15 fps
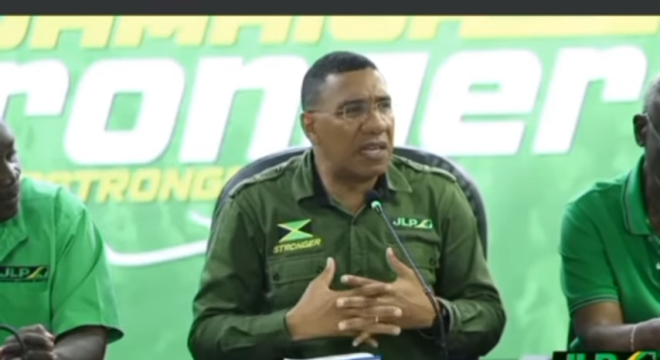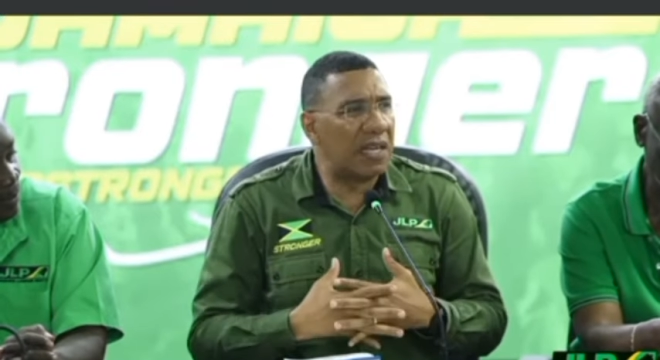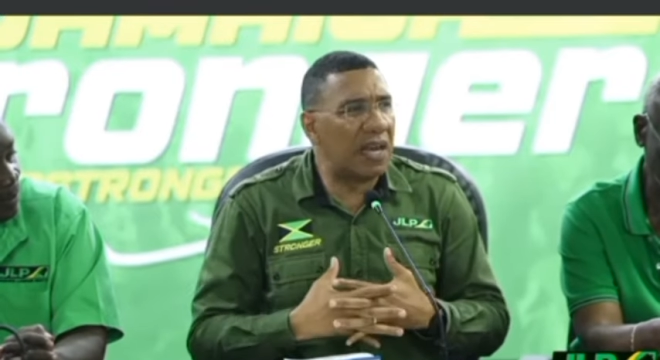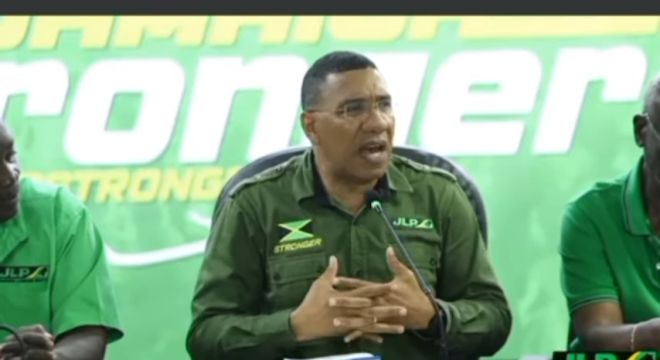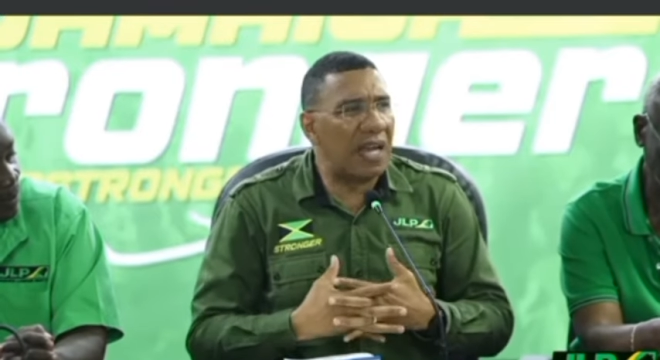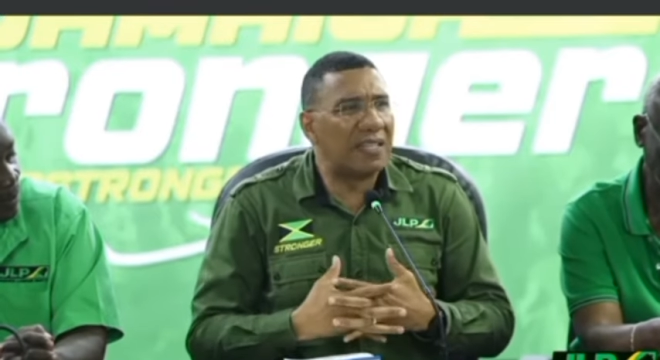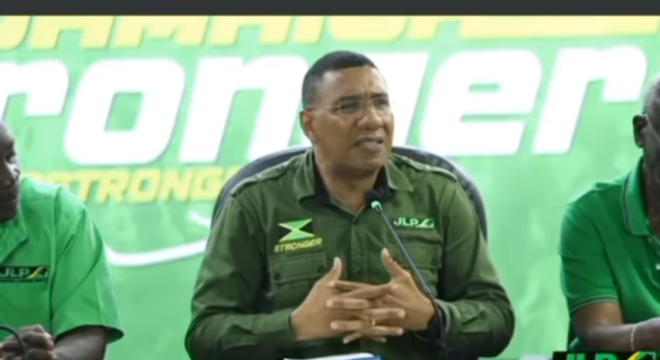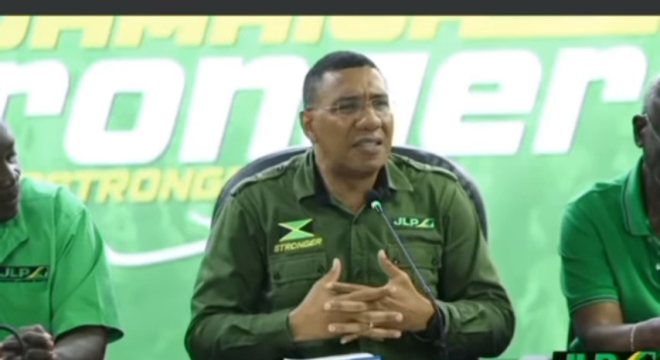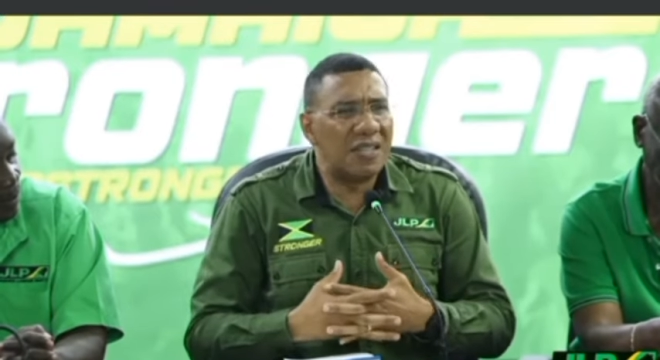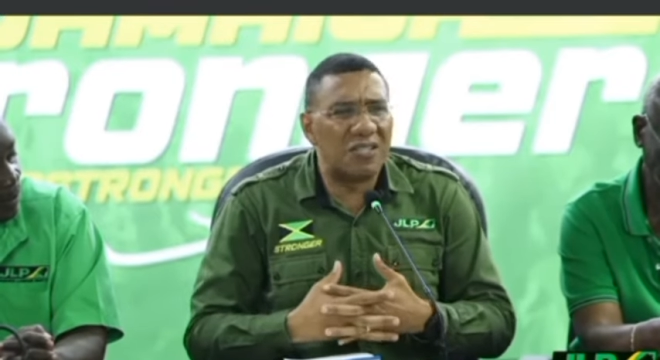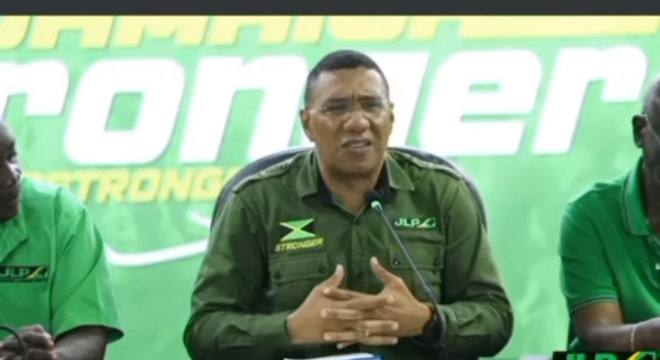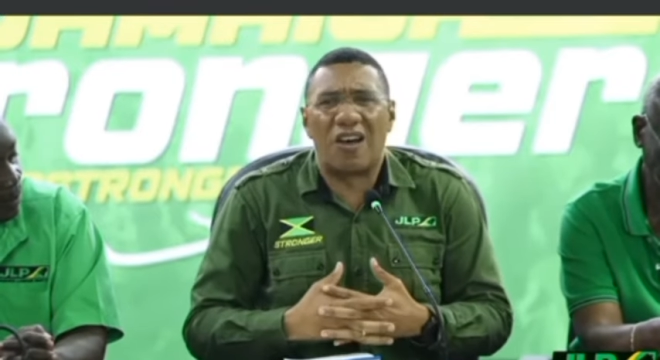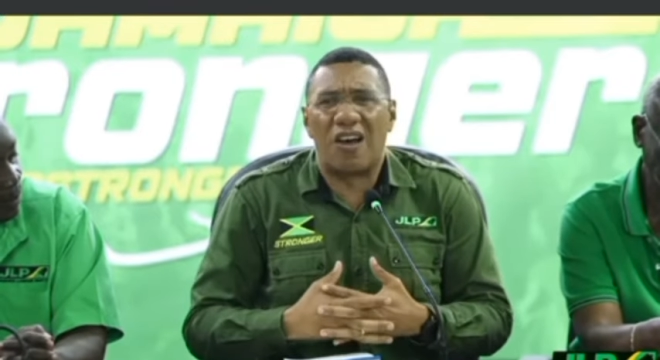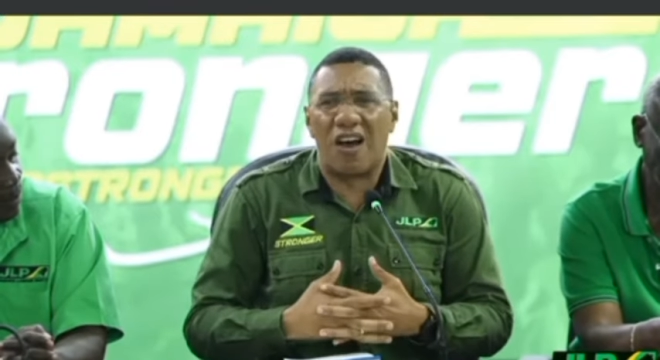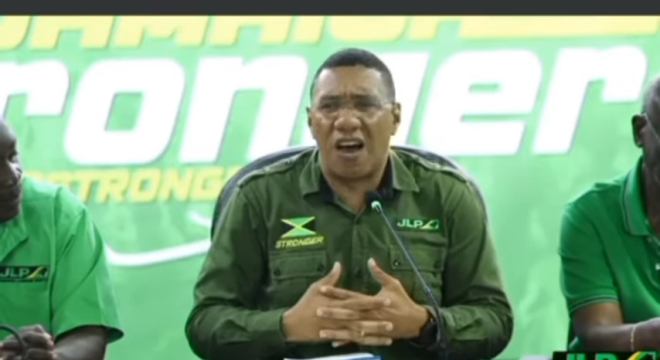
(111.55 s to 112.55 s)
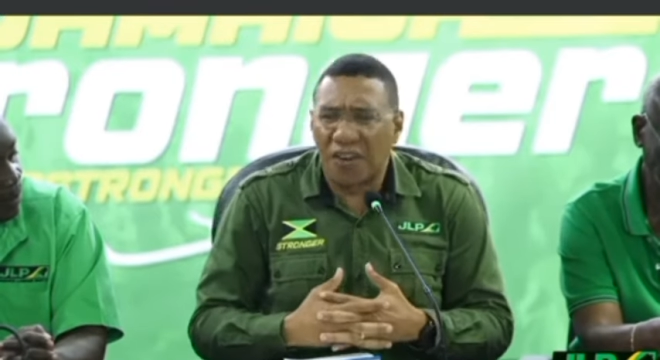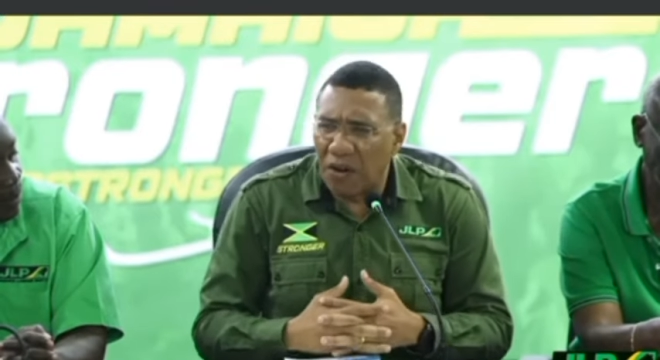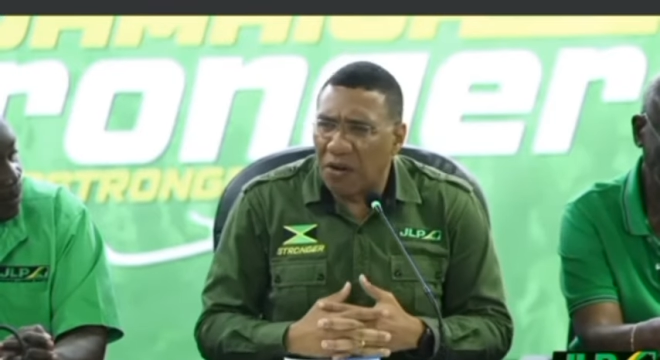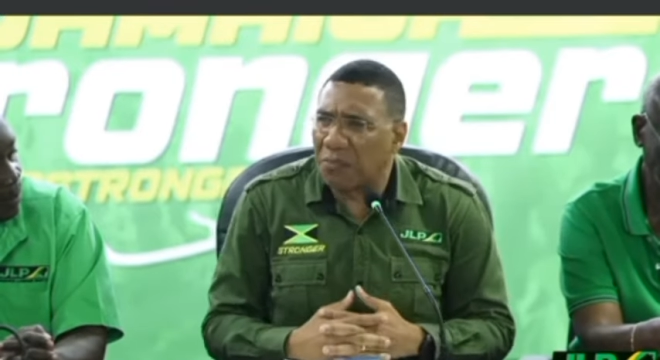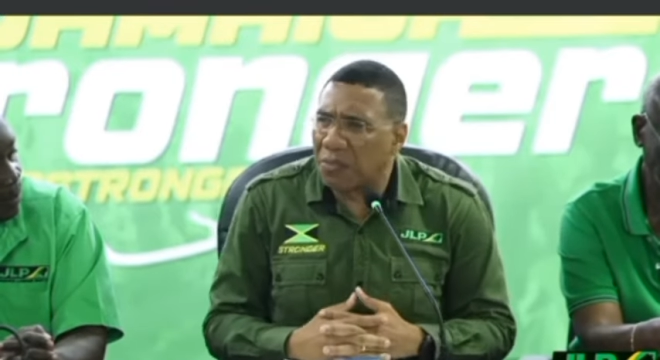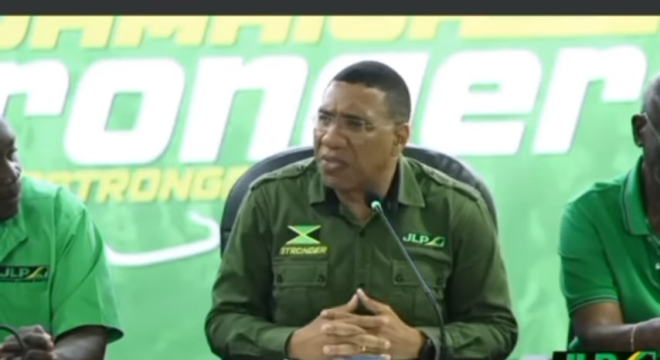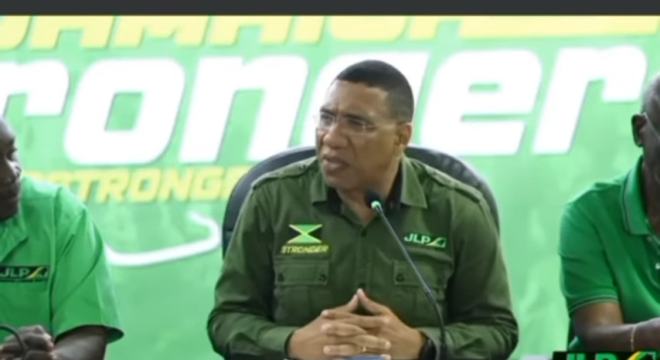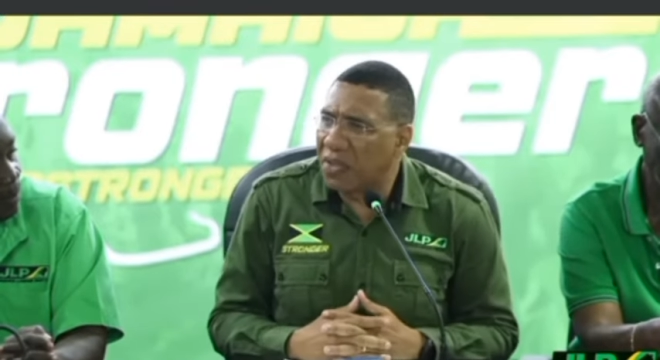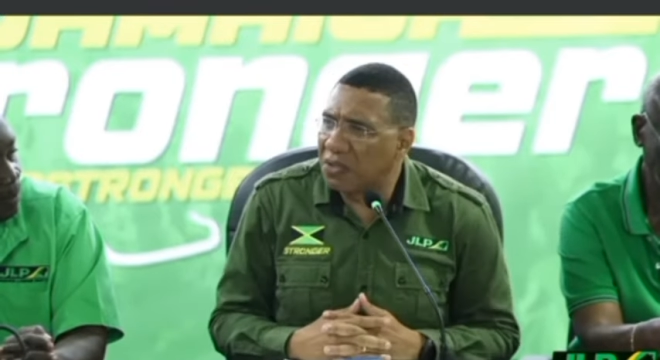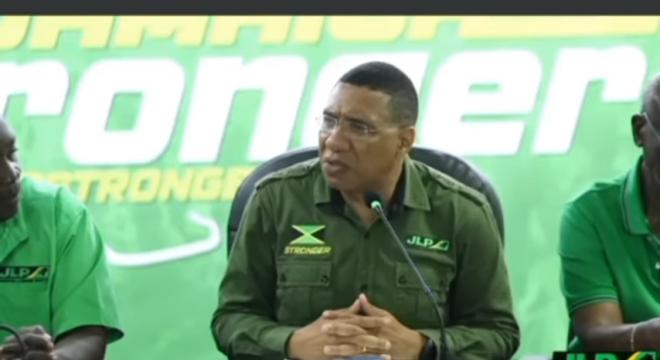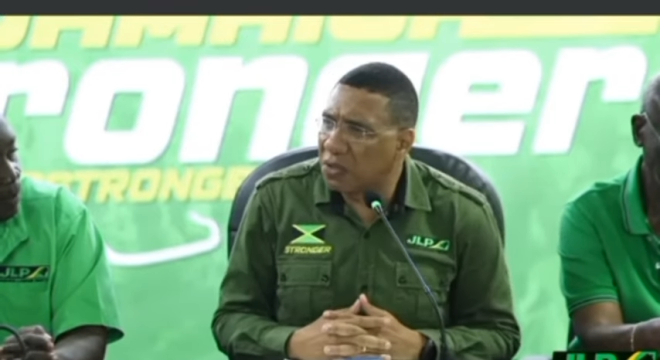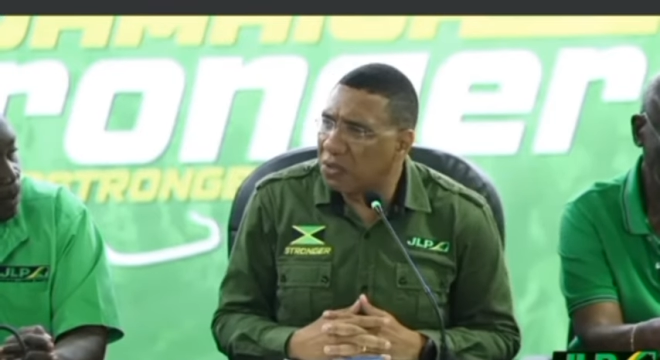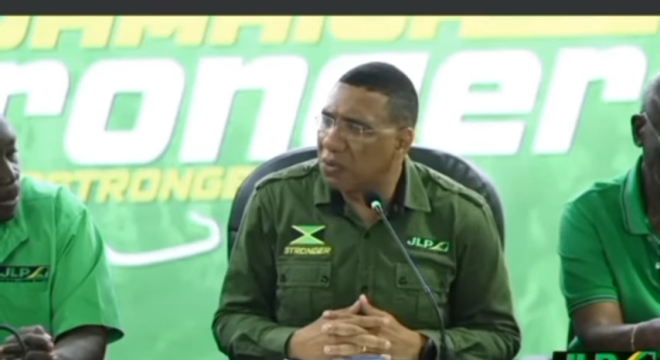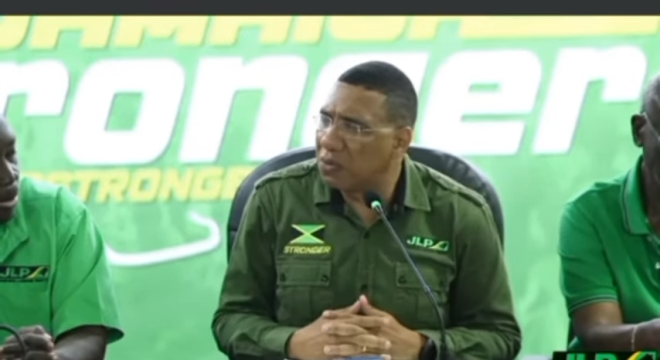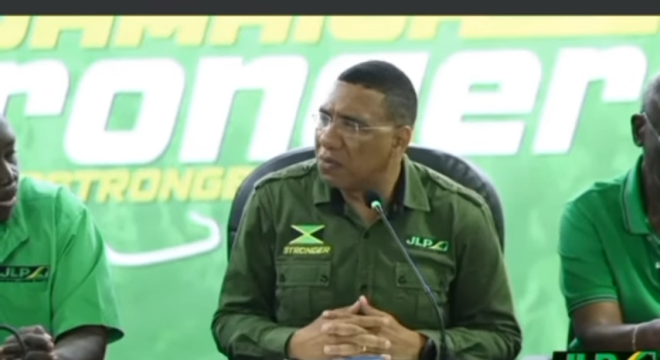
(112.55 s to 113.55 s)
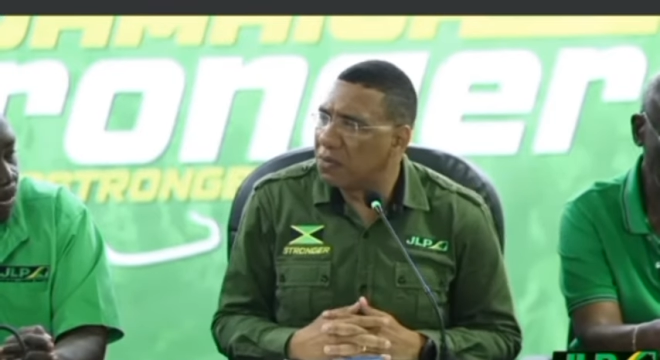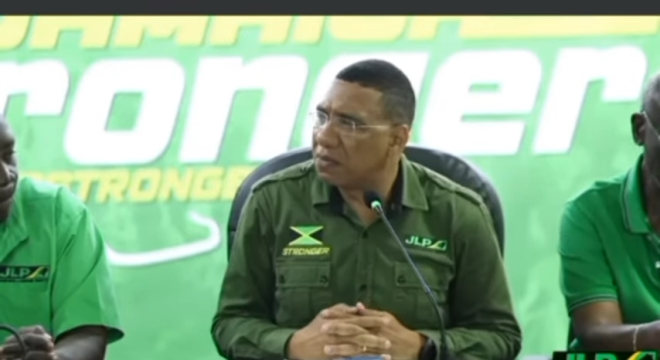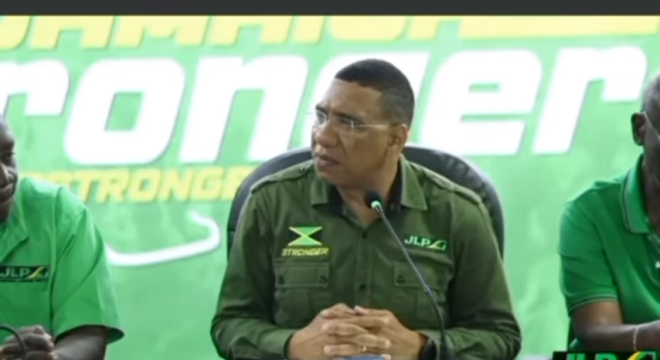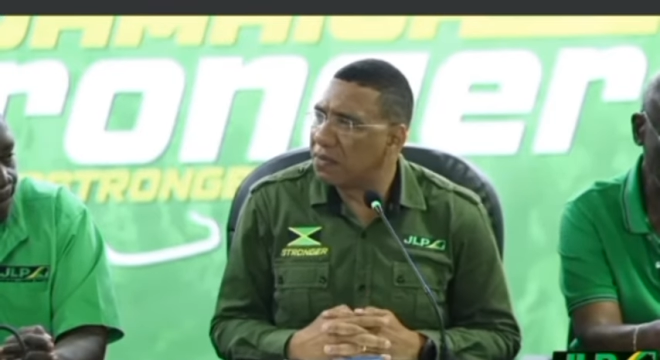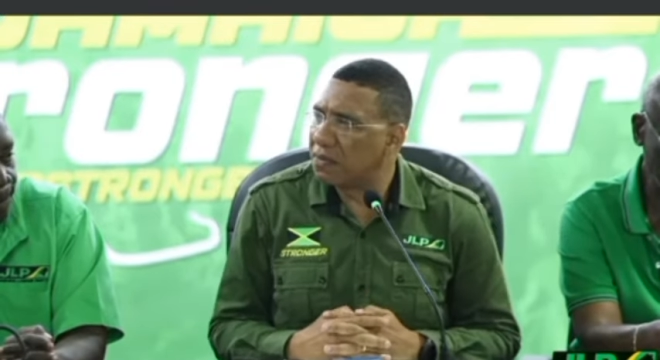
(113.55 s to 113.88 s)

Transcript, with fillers: a dishonorable thing to do. Yes.